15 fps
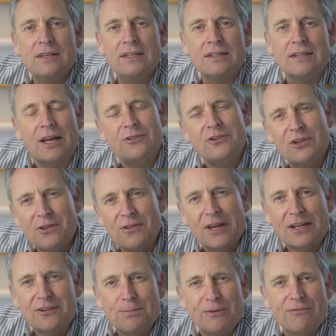Now, two
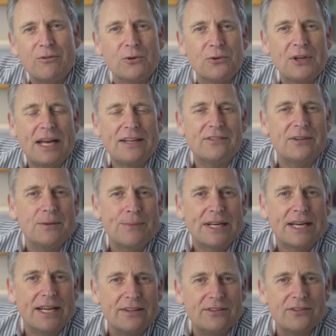things before Nancy
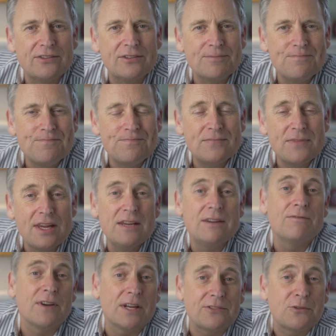begins.
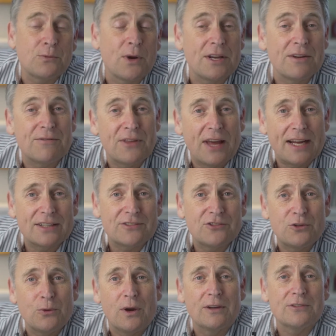First, a word of thanks
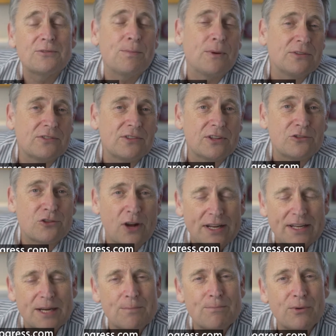to our sponsor
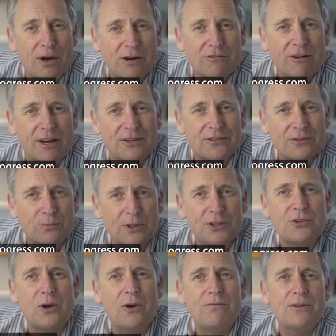Training Progress, which
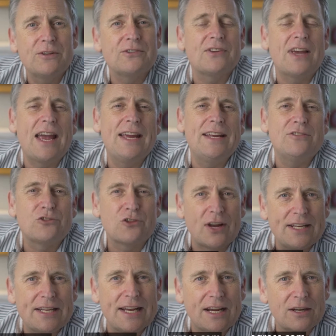offers a
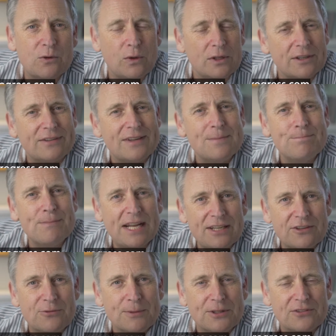training and quality
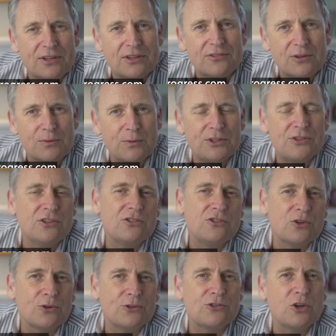management system which
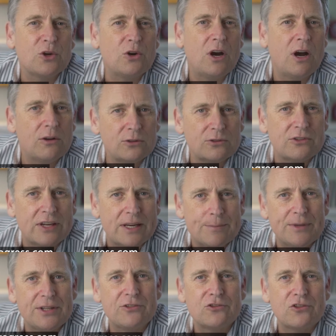ensures your whole team
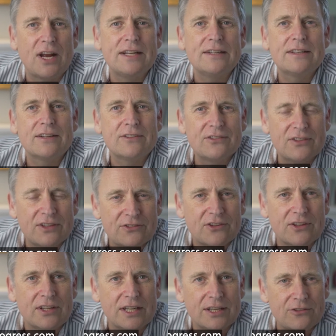is trained
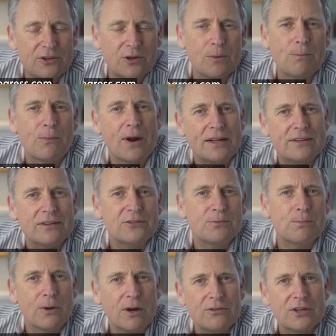consistently to your practice
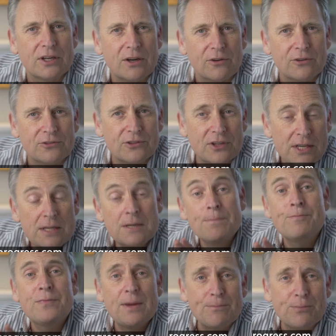protocols,
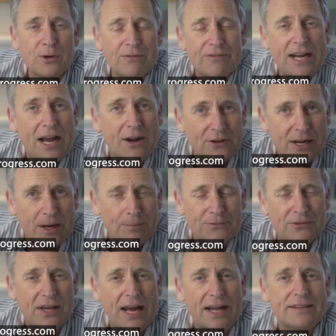improving outcomes
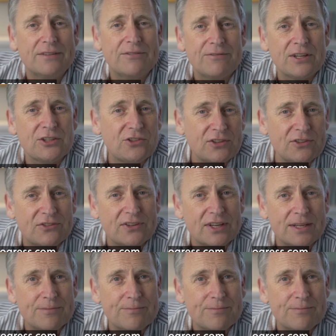and efficiency.